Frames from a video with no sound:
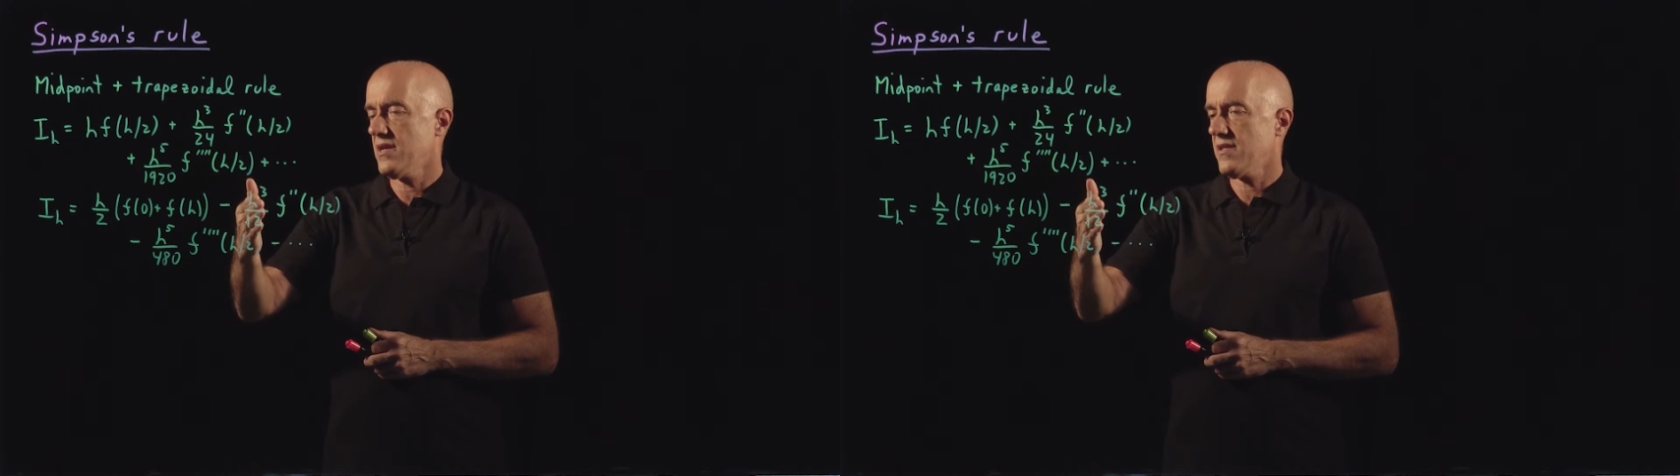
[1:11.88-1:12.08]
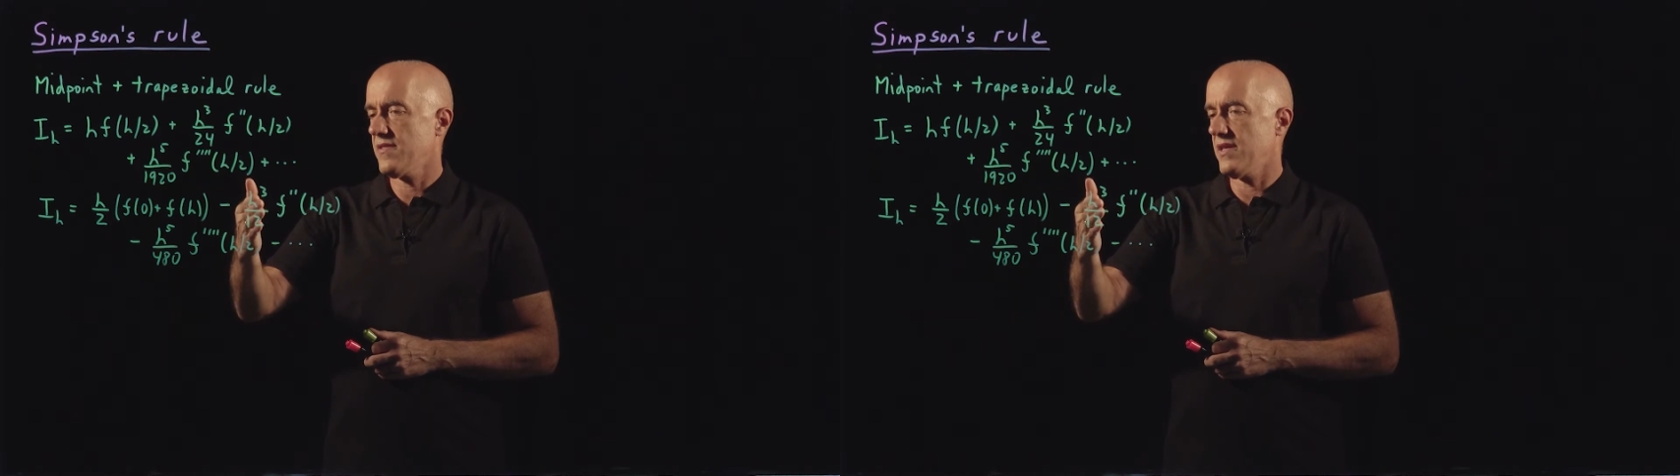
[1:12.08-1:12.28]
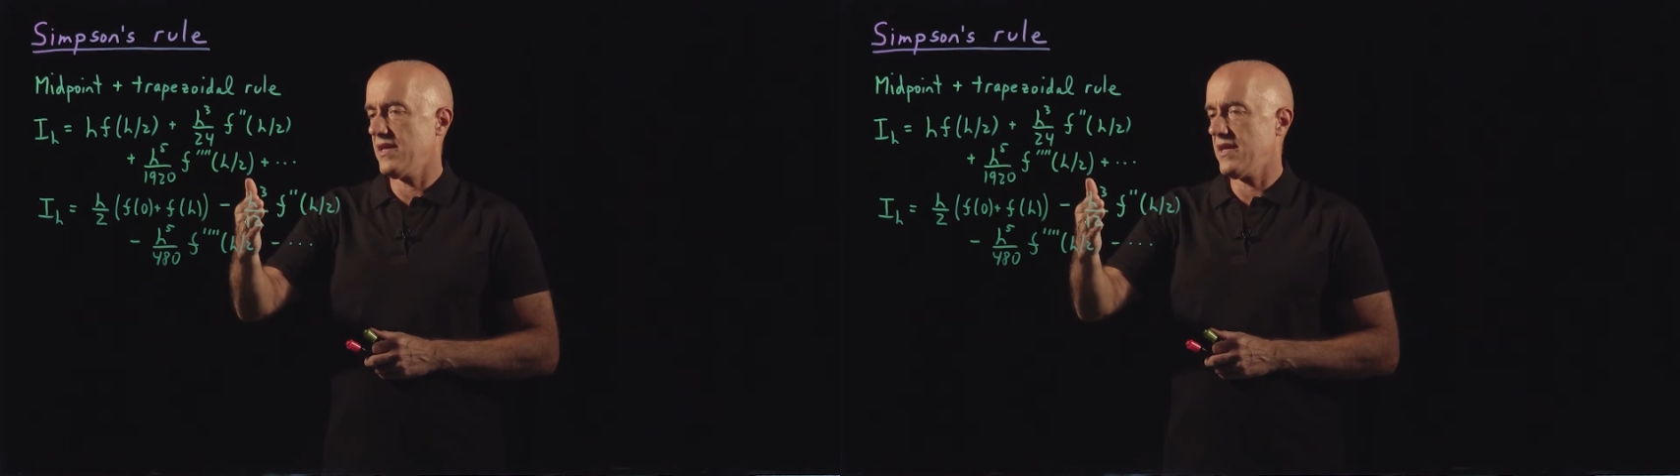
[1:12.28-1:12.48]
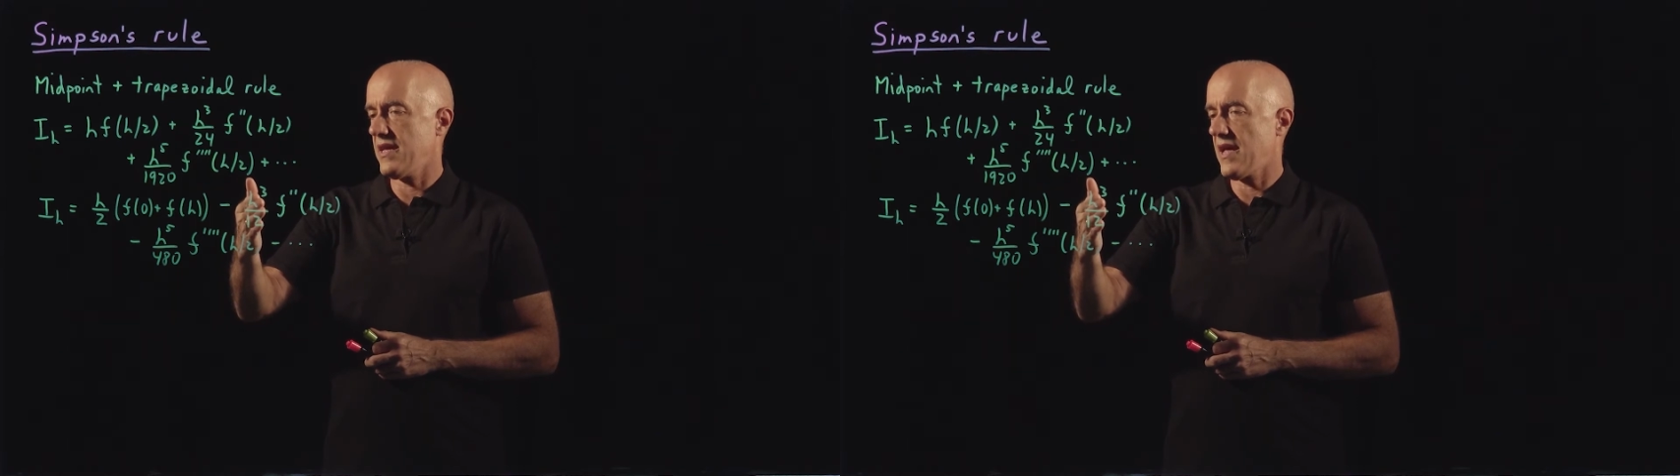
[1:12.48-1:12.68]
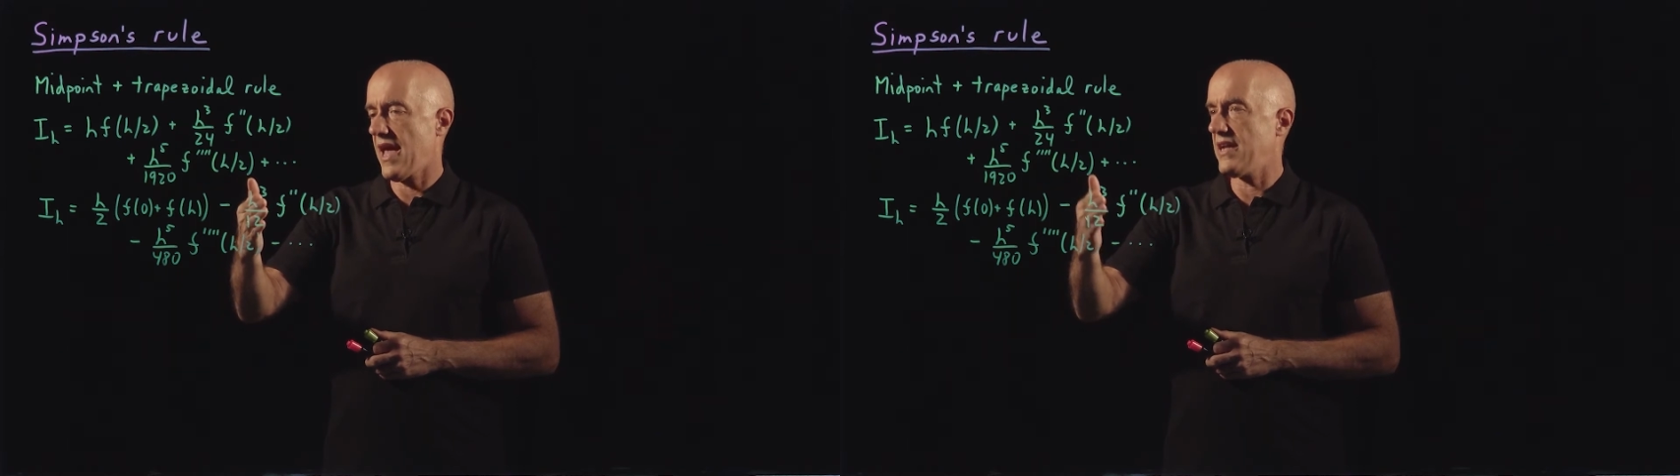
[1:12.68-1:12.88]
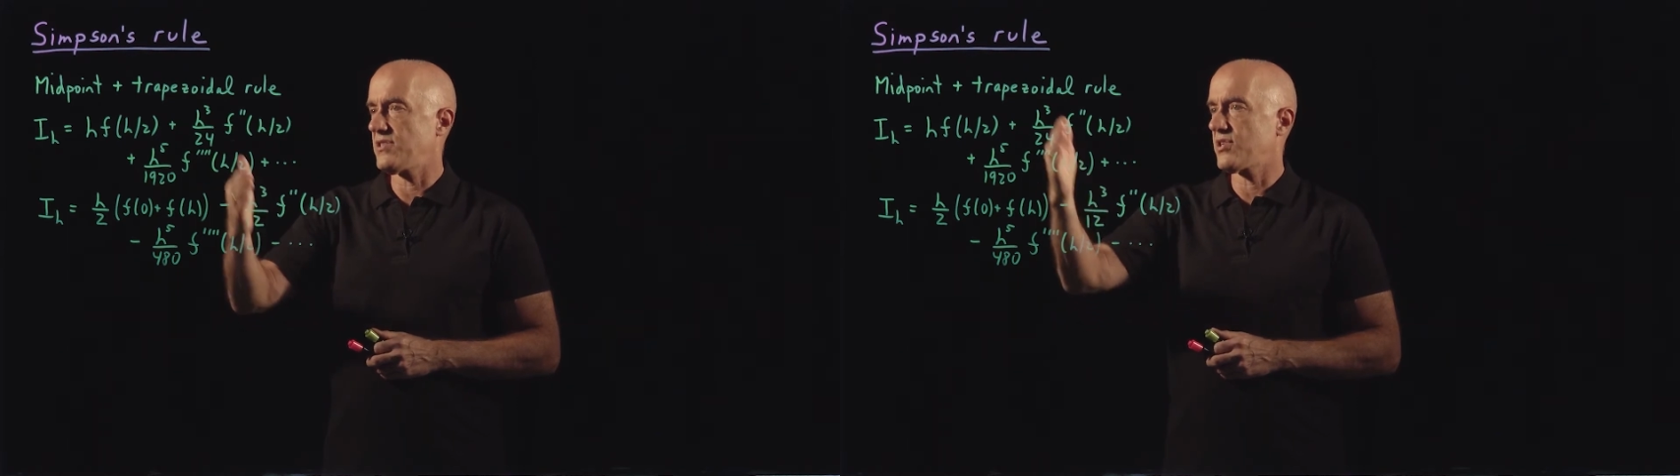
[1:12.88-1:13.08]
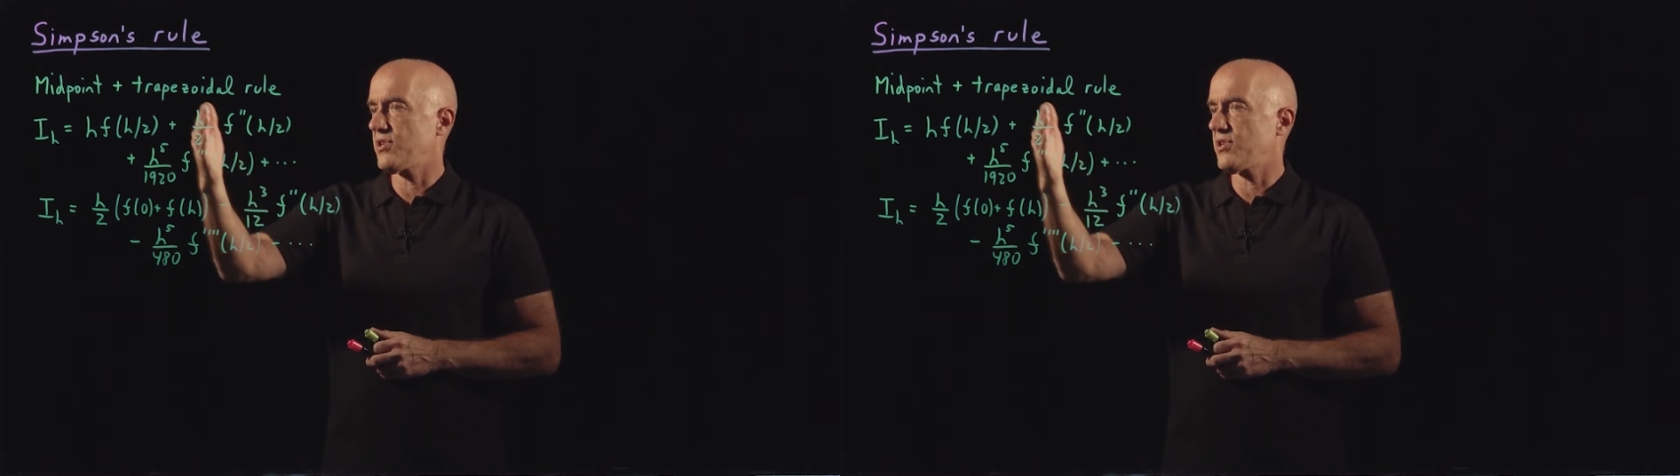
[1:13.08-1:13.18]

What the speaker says: the h